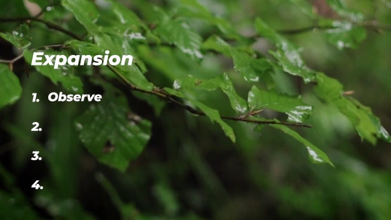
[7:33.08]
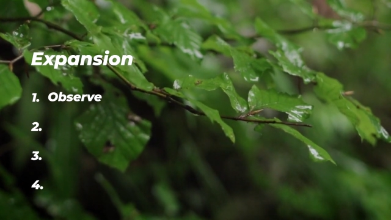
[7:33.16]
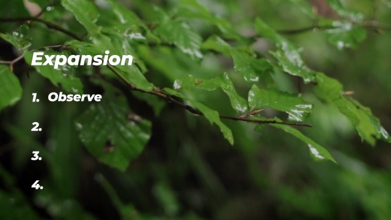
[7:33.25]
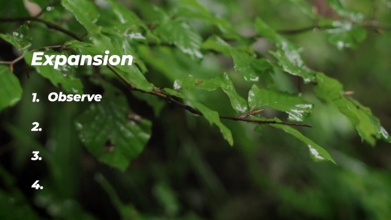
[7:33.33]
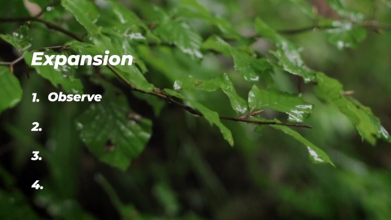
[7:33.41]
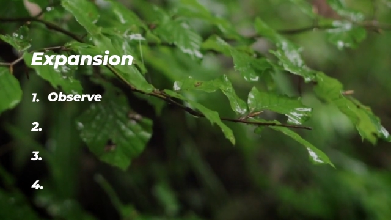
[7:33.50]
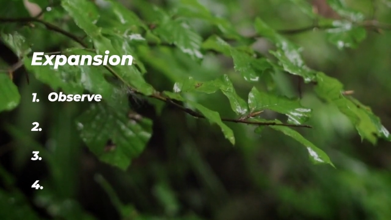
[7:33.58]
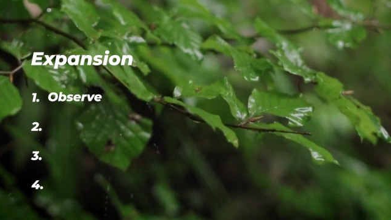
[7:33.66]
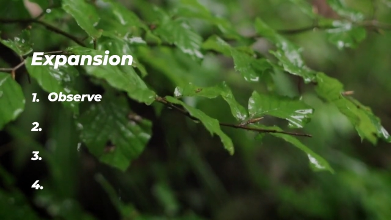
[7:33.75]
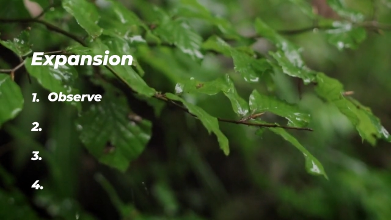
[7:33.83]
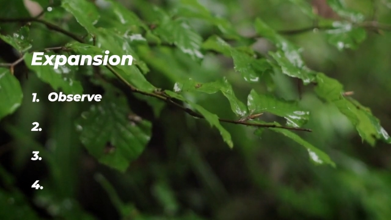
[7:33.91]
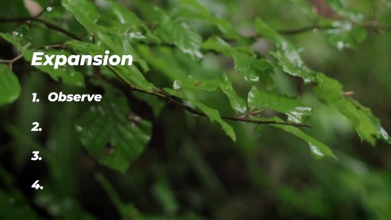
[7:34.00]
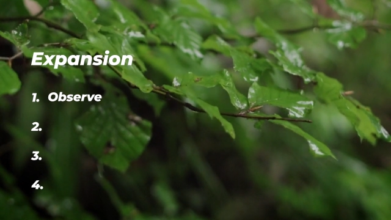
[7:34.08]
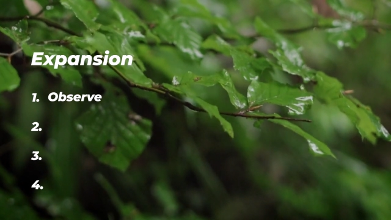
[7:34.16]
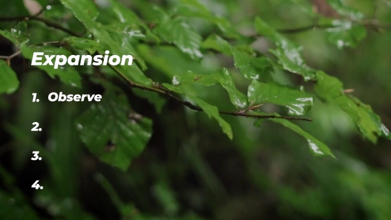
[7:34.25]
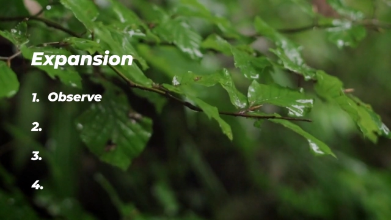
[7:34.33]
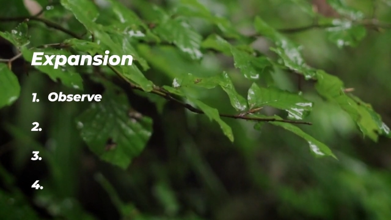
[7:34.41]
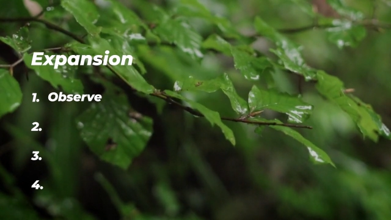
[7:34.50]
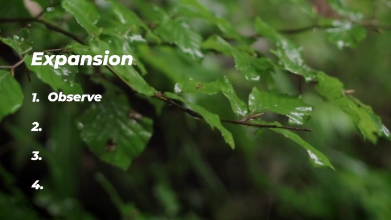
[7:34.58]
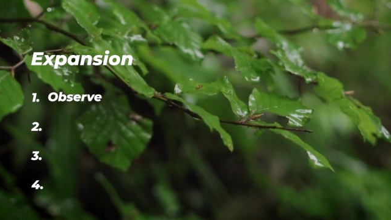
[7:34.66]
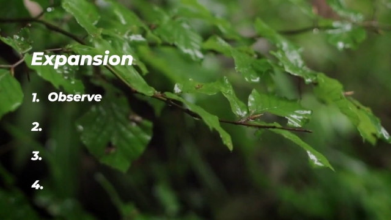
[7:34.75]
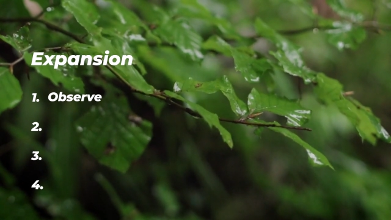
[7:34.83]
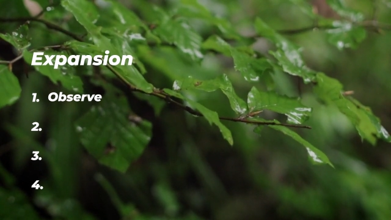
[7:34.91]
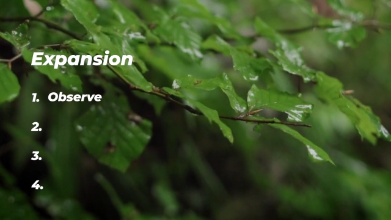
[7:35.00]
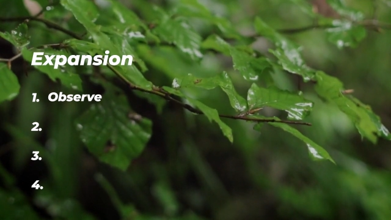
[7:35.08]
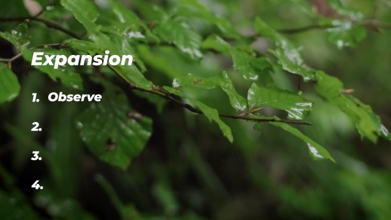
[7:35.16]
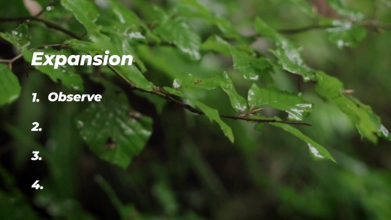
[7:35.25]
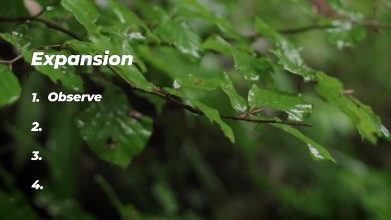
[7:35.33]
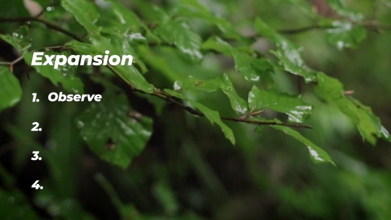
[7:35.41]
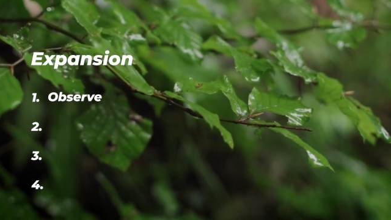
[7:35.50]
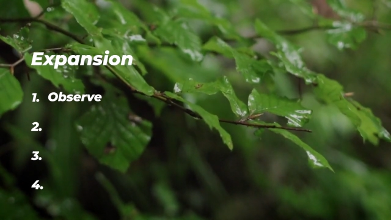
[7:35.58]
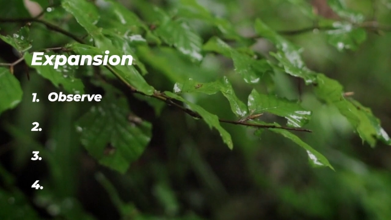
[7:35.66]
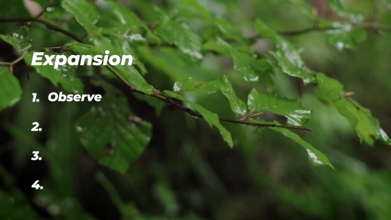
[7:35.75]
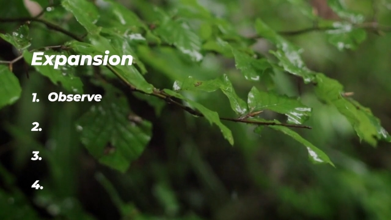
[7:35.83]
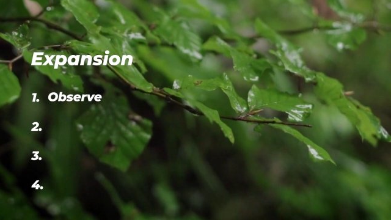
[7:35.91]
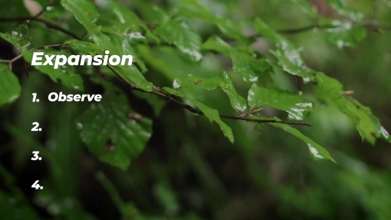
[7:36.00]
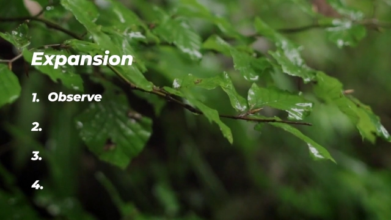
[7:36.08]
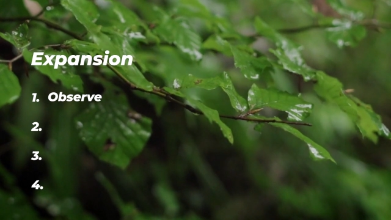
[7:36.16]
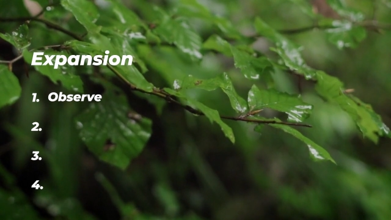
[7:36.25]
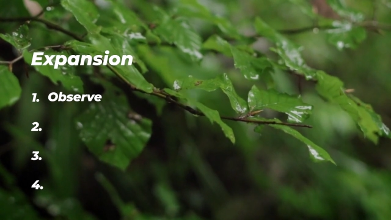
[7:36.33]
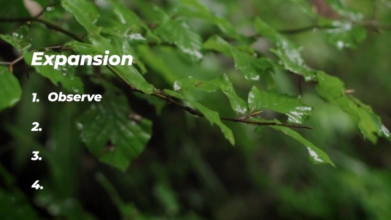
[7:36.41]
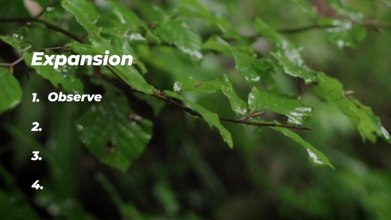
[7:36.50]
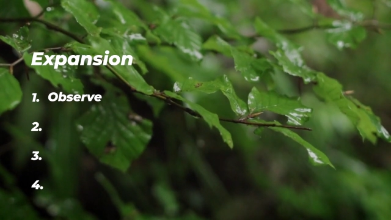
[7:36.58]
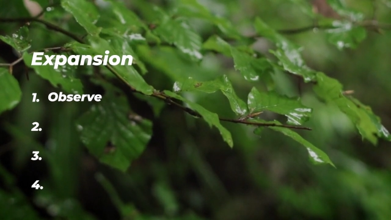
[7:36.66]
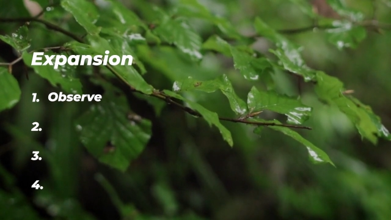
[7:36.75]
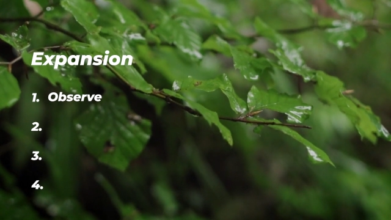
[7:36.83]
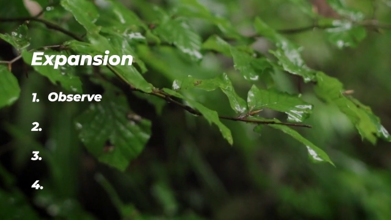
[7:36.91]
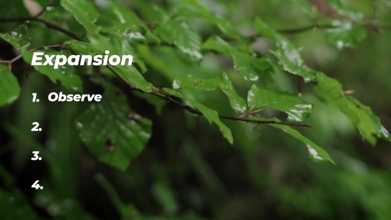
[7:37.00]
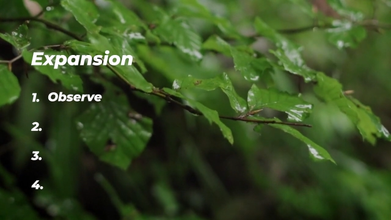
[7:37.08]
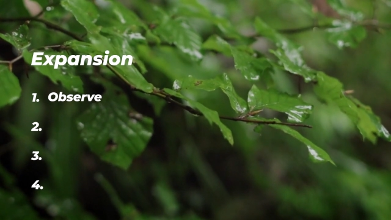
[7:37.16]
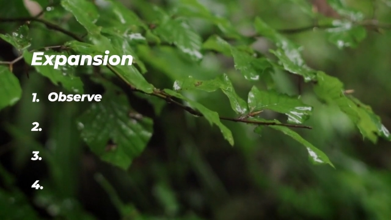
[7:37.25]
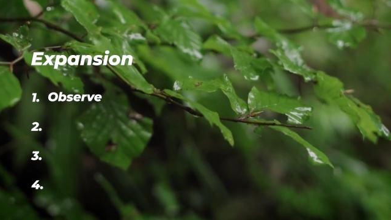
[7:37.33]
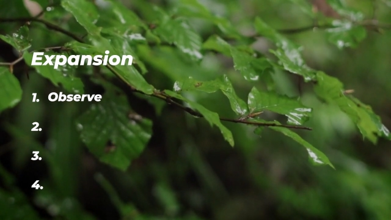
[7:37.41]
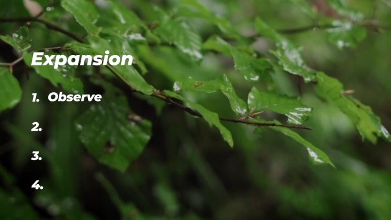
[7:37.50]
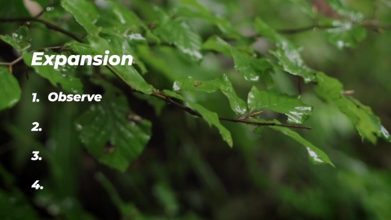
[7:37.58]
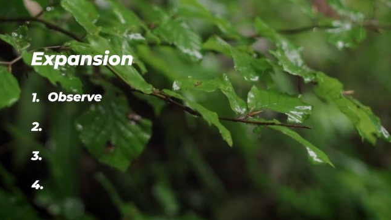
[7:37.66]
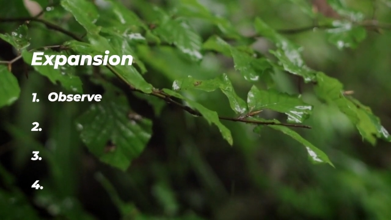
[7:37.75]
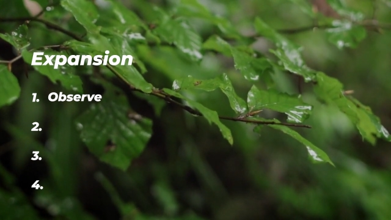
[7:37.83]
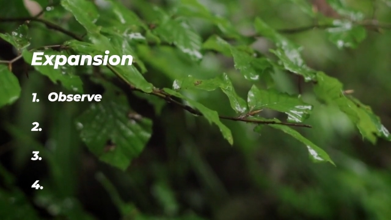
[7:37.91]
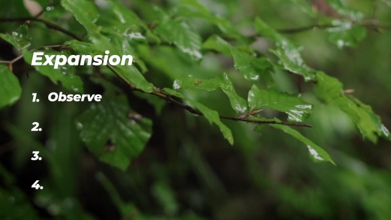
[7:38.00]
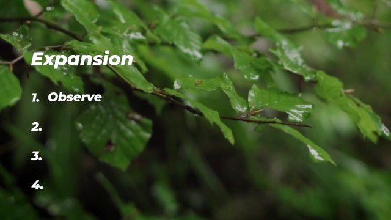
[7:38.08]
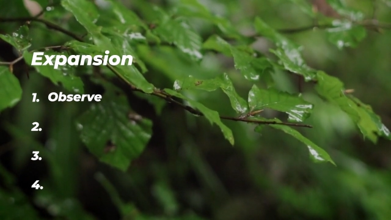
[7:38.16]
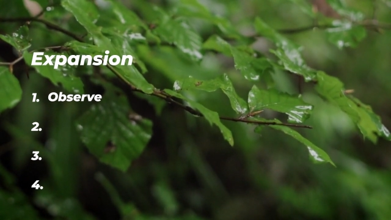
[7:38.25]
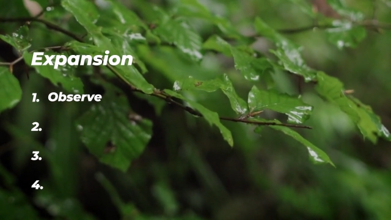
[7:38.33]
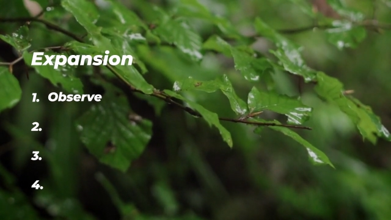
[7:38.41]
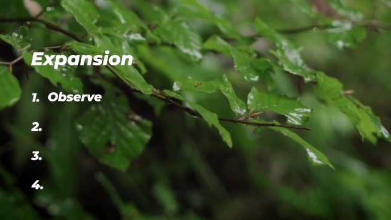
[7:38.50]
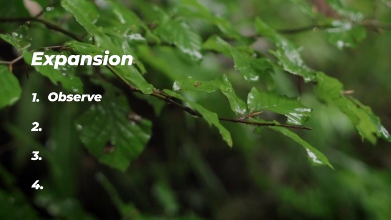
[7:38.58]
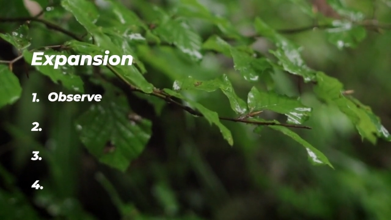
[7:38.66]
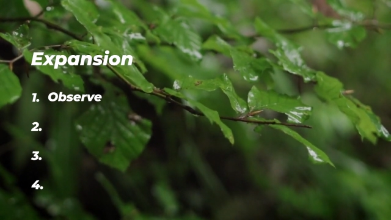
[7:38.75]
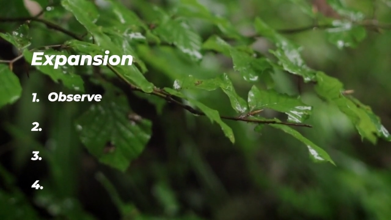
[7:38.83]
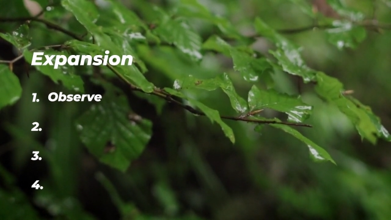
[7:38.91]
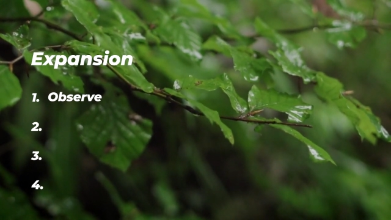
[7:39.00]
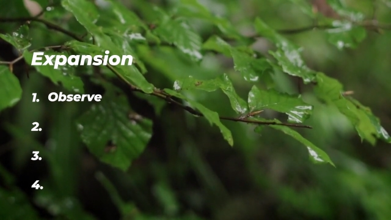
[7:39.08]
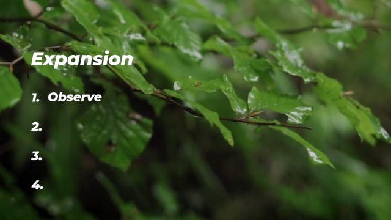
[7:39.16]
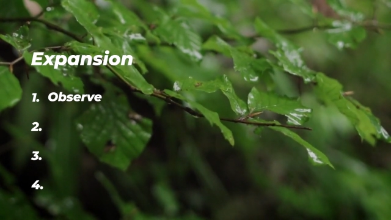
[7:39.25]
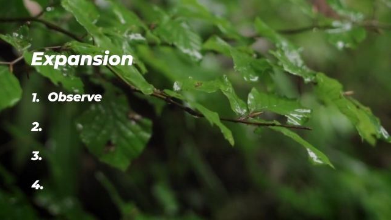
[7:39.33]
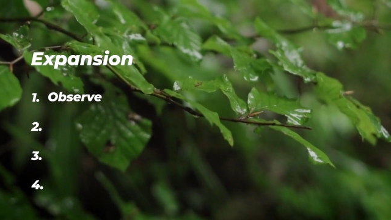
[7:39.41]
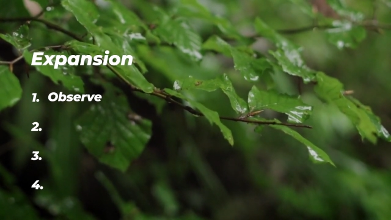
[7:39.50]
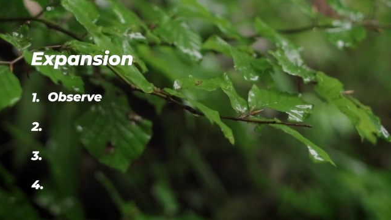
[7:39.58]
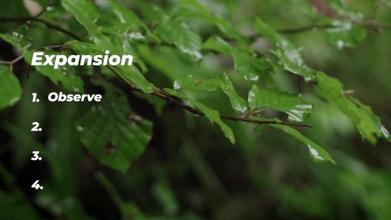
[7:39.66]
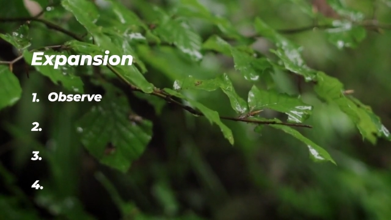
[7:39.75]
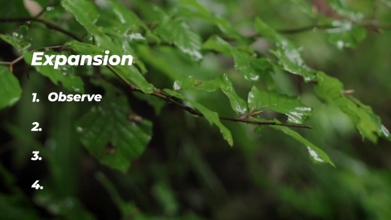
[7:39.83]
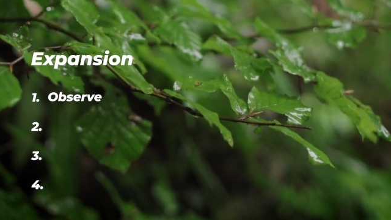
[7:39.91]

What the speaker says: No face is visible, so there are no lips to read.